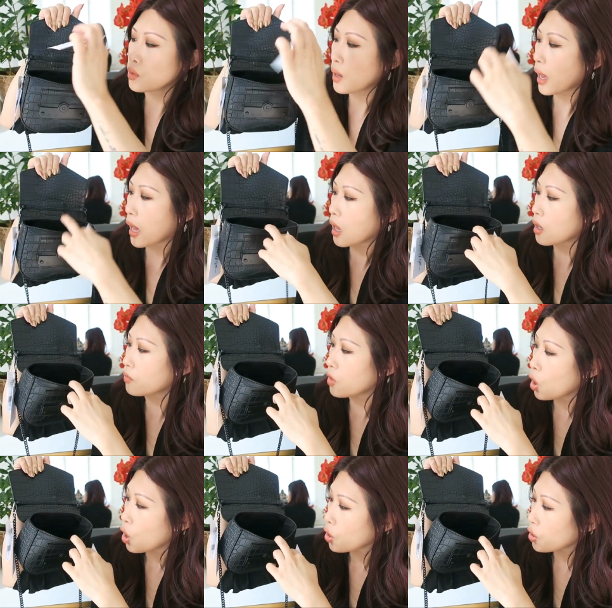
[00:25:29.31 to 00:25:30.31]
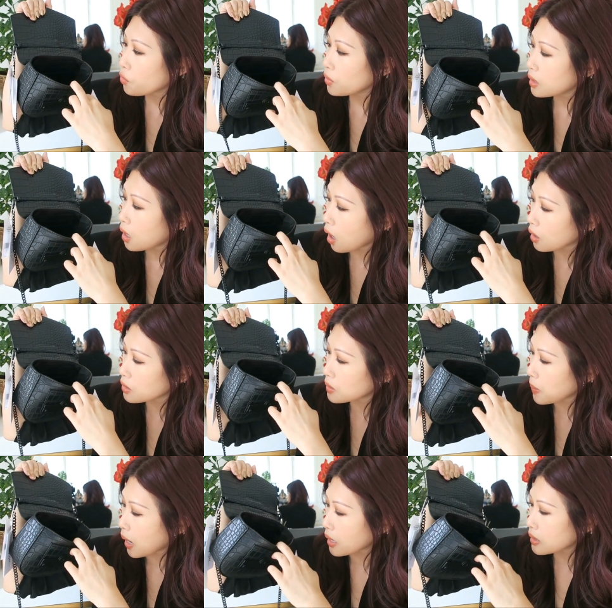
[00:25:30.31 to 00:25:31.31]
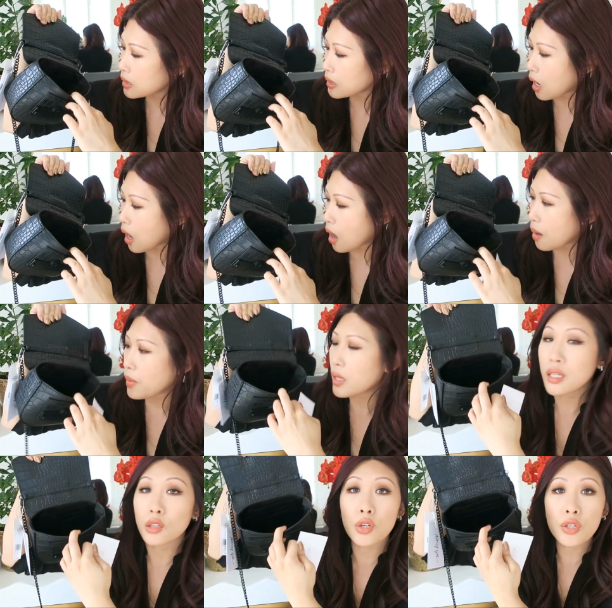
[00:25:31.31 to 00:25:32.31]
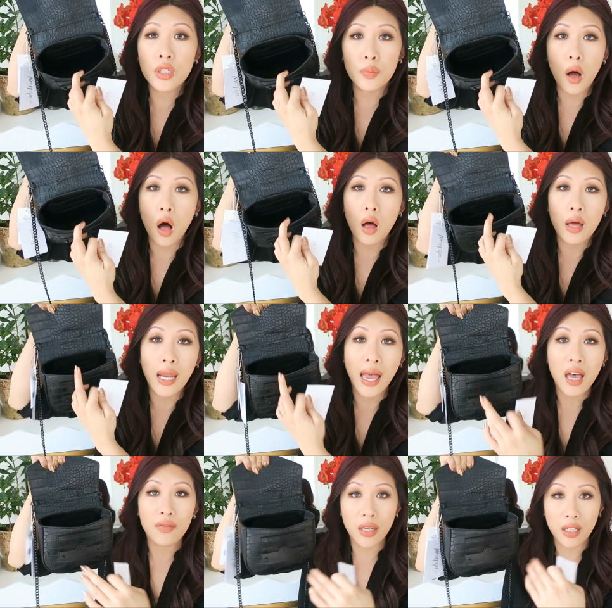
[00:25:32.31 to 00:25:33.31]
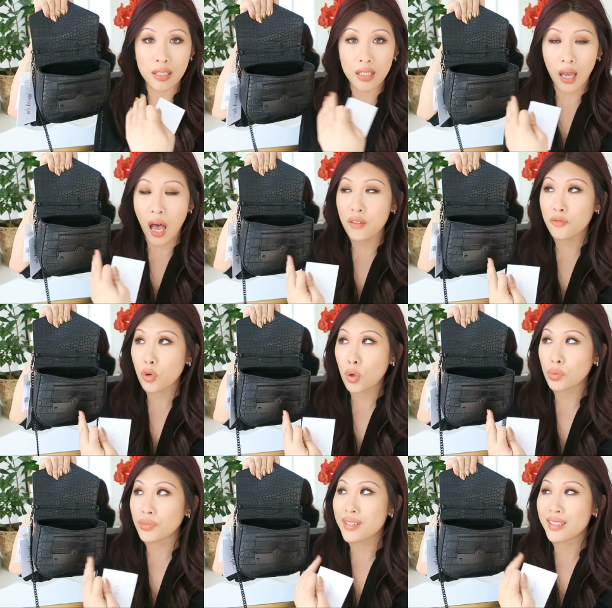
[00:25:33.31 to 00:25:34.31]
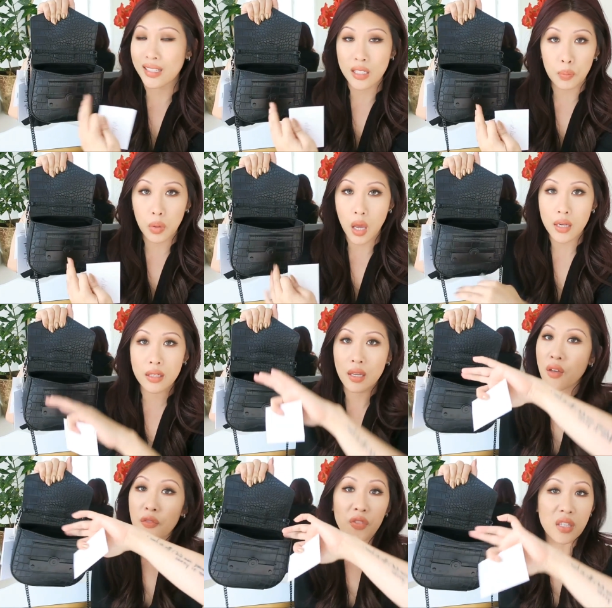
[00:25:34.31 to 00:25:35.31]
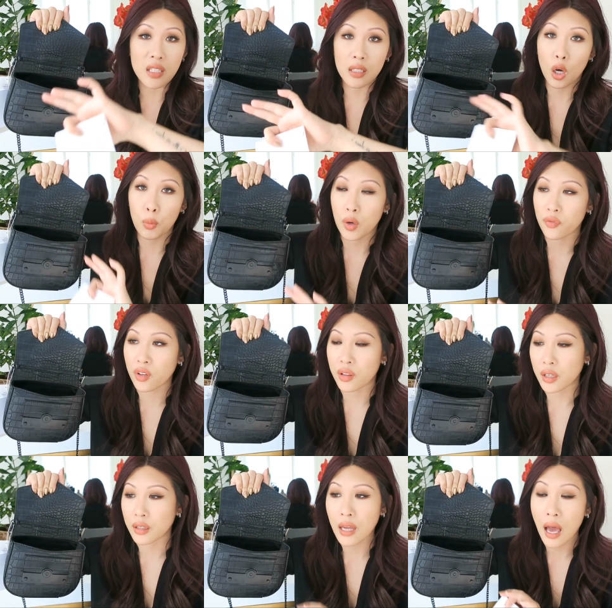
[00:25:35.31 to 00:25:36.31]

You have three card spots um, and it looks small and I have like a iPhone 6 Plus fits in here perfectly.